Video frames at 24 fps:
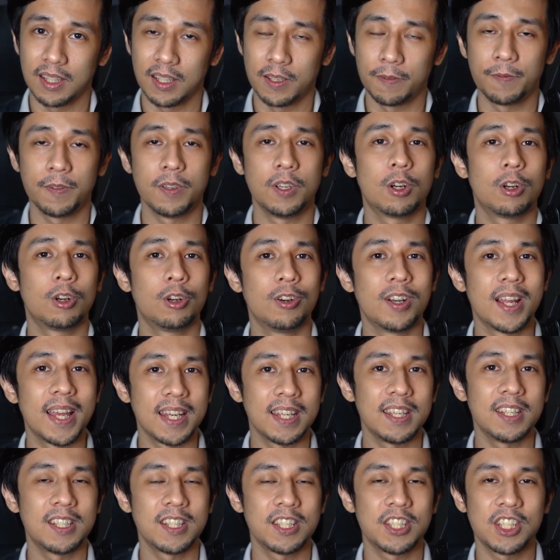if you're
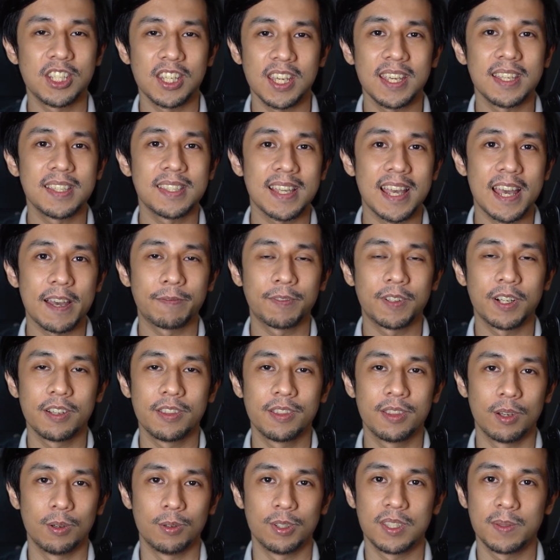ready to chase
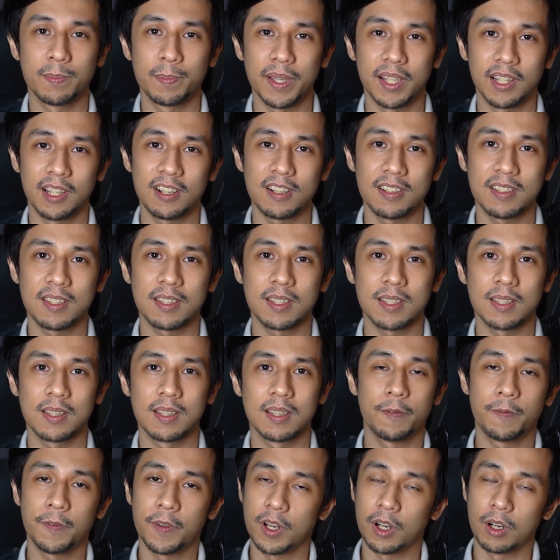after those pillars,
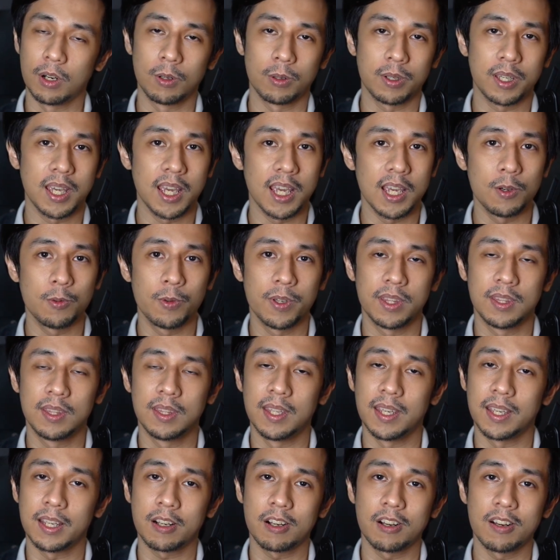if you're okay
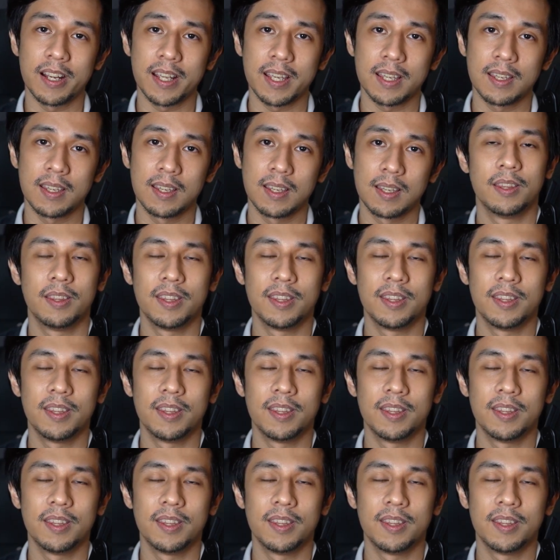with tinkering,